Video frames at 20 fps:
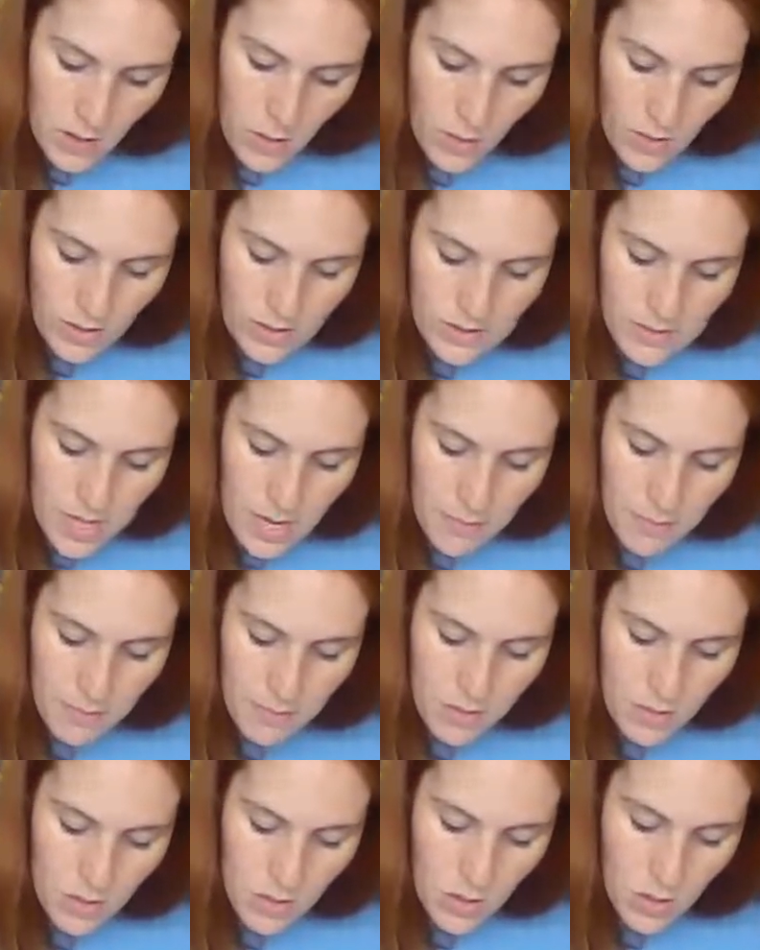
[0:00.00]
go on
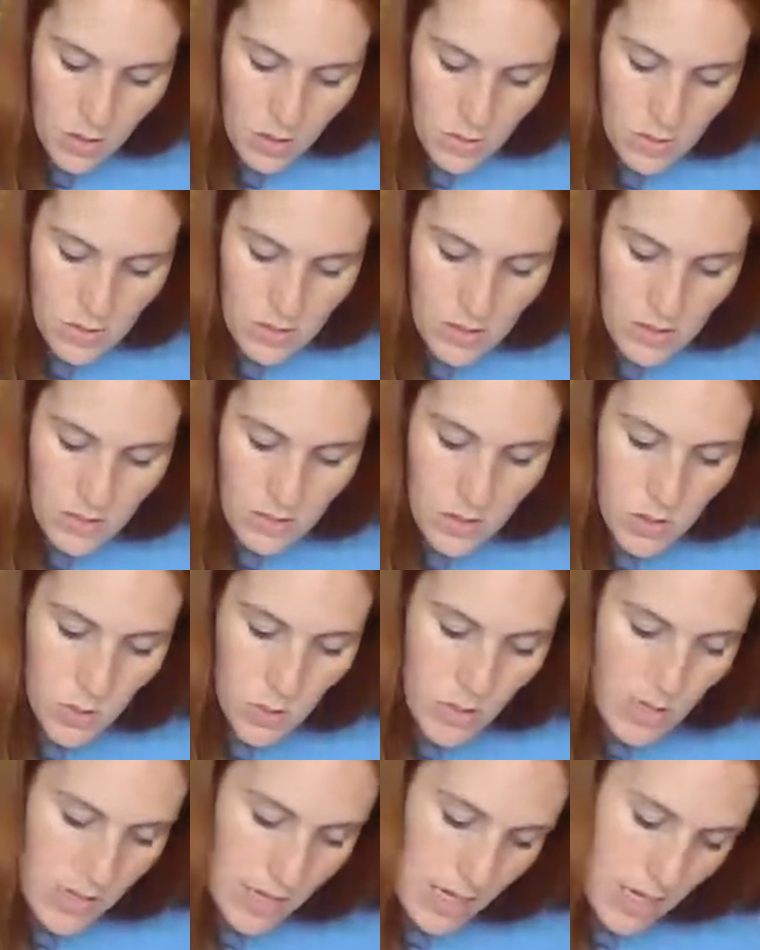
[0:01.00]
top of the nose, in
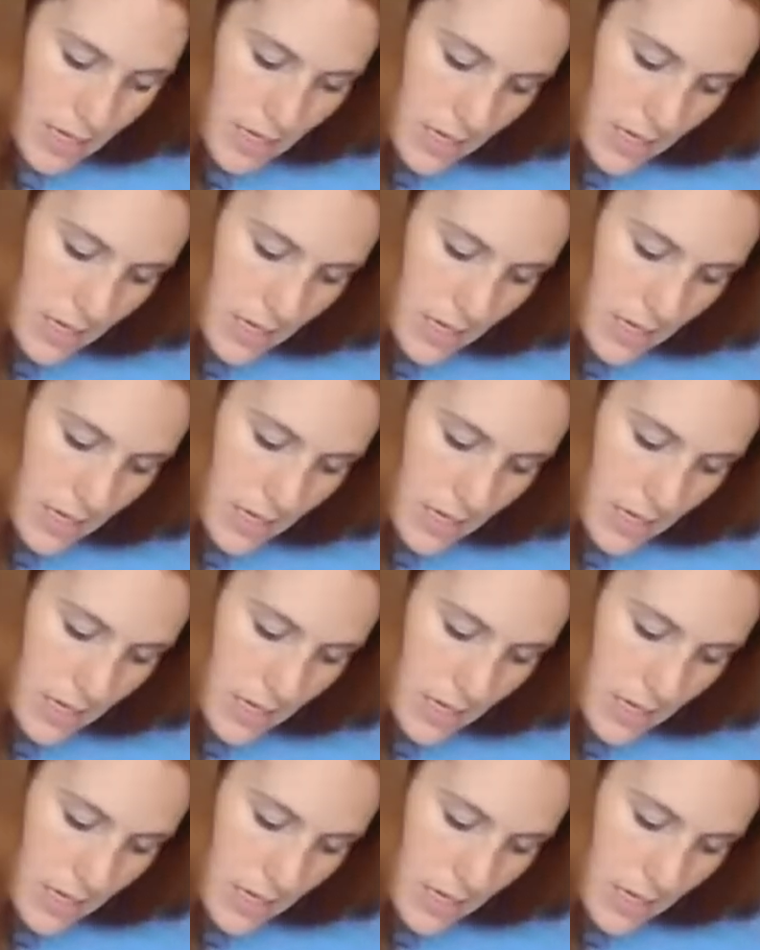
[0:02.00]
between the